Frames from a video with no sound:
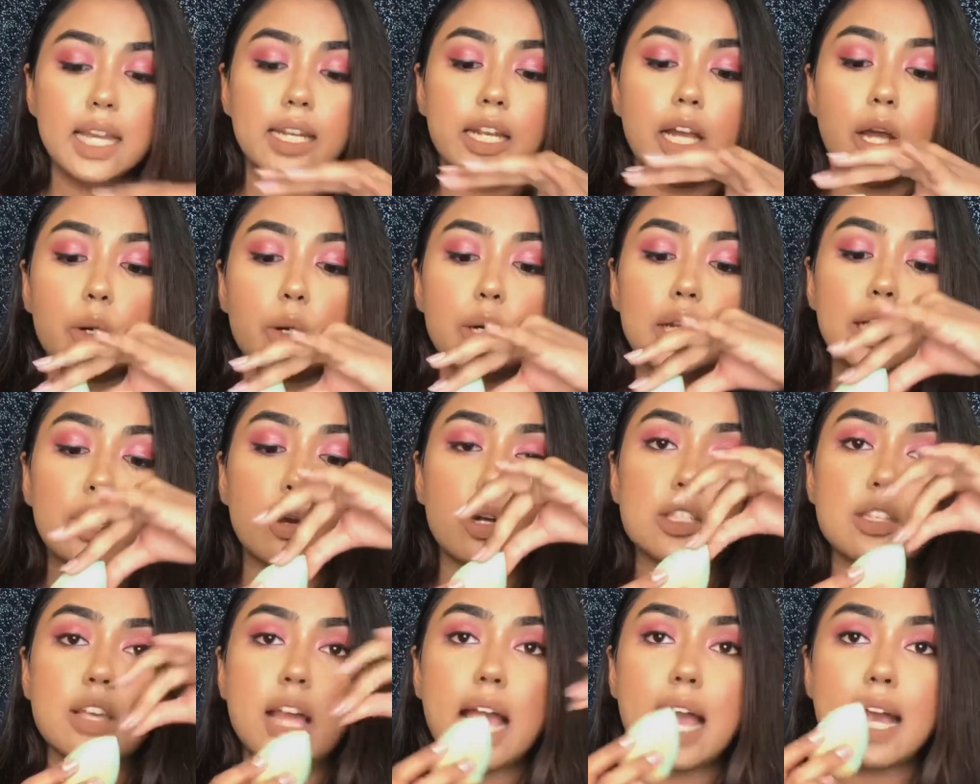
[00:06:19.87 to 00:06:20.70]
Now it
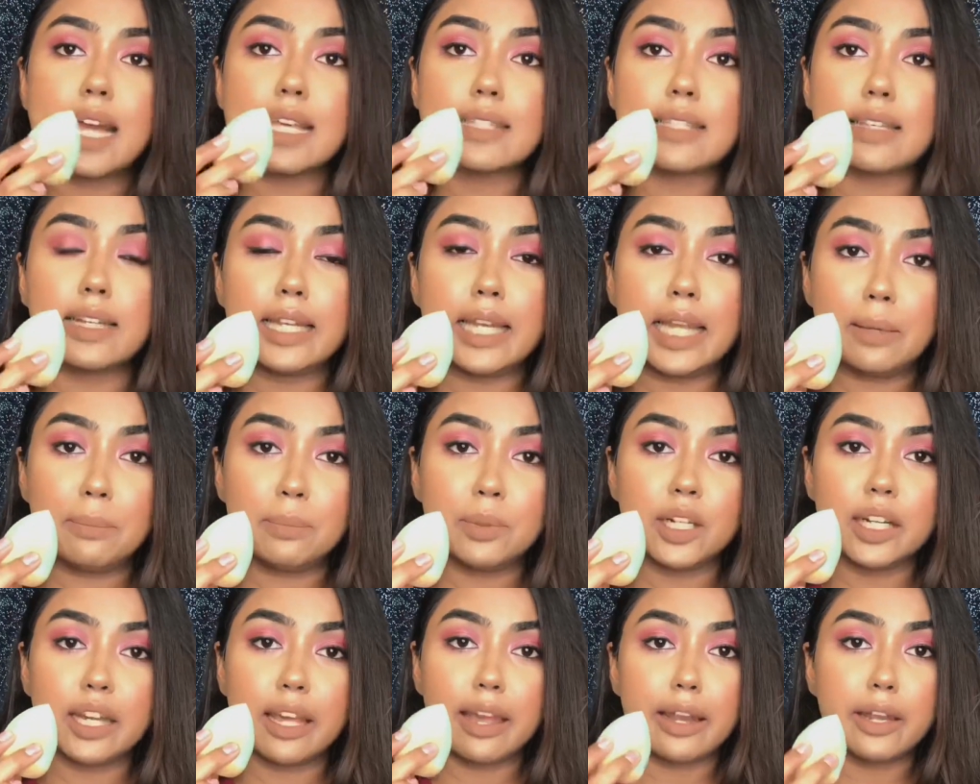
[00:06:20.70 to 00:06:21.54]
also has a
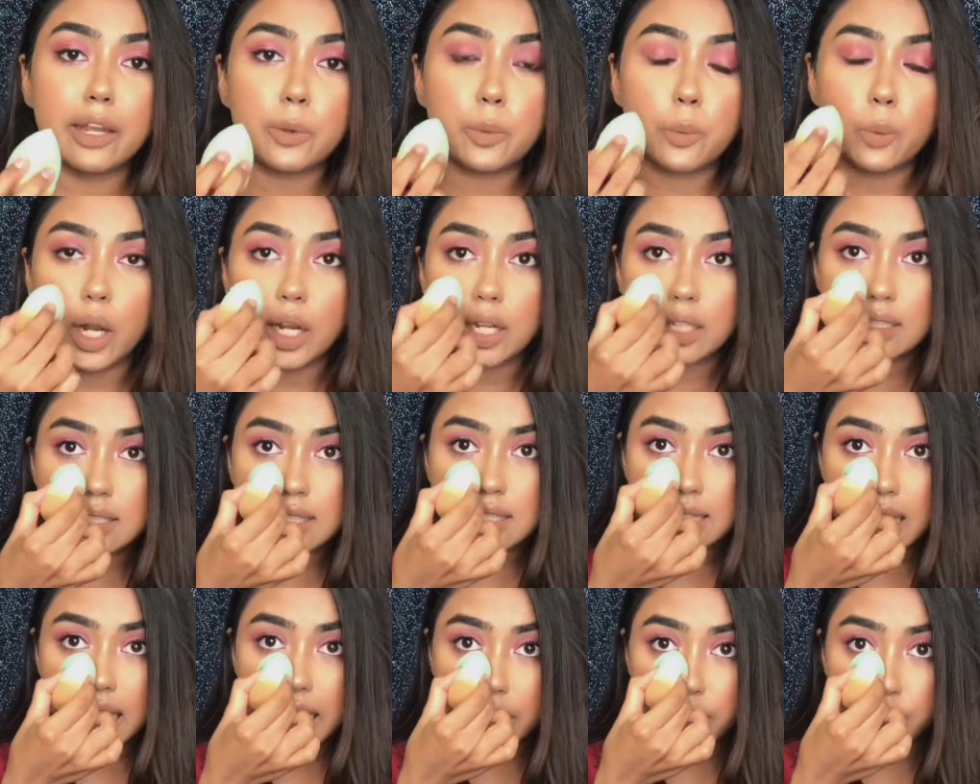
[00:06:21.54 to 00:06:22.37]
tapered end at one
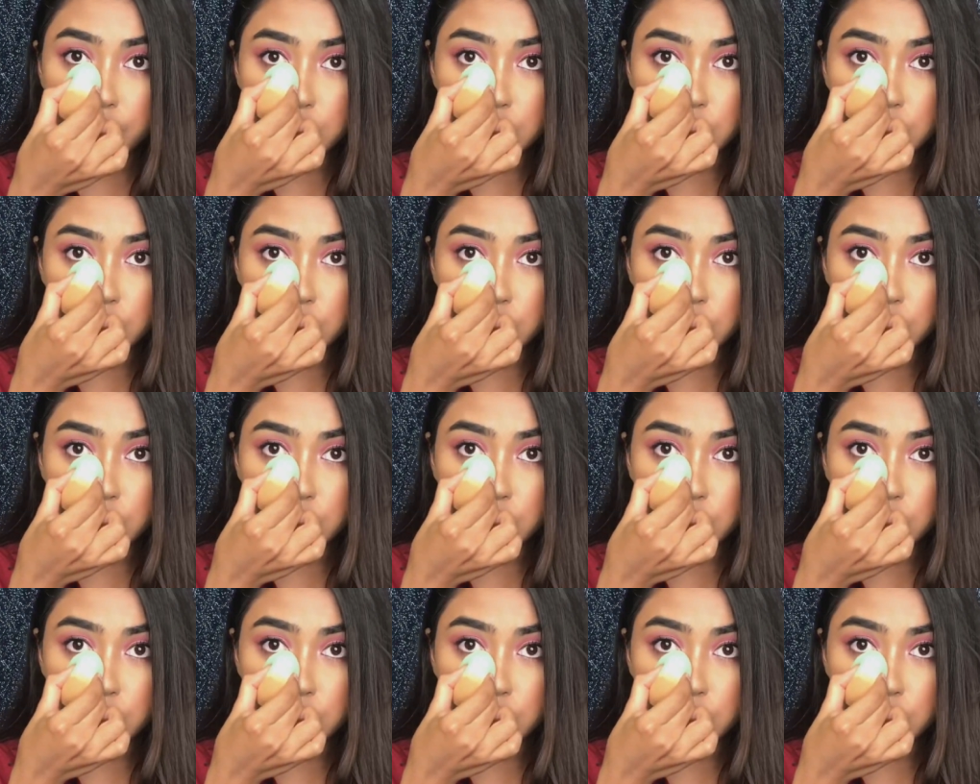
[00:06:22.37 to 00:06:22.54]
side,